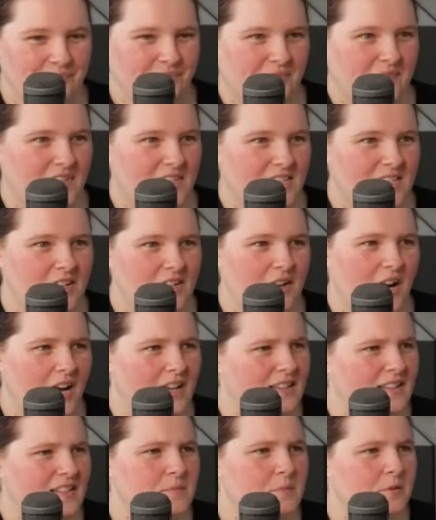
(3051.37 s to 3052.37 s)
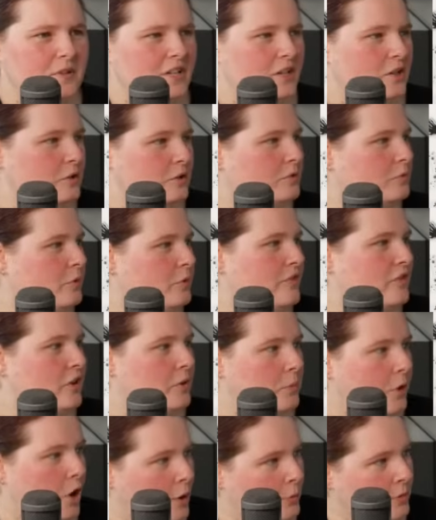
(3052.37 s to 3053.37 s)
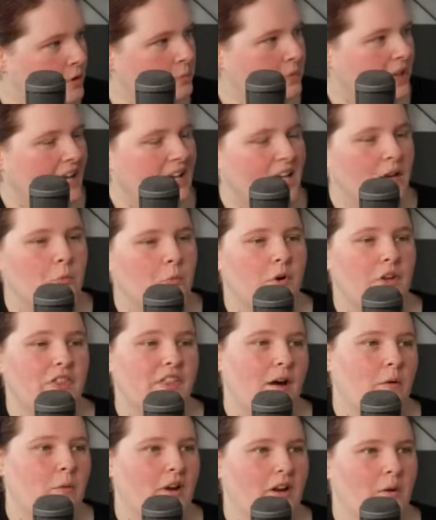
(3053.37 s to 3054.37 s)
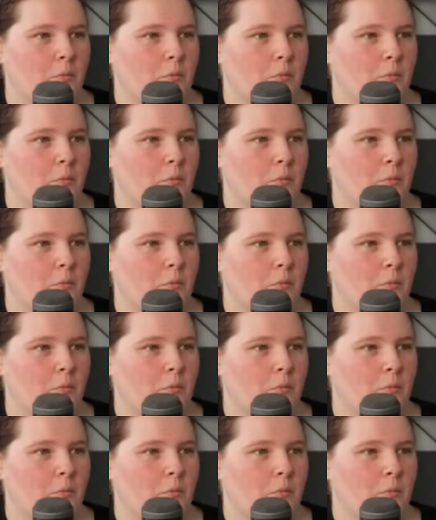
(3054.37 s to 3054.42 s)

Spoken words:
So I think it's pretty cool. We've got permanent black ink with that one,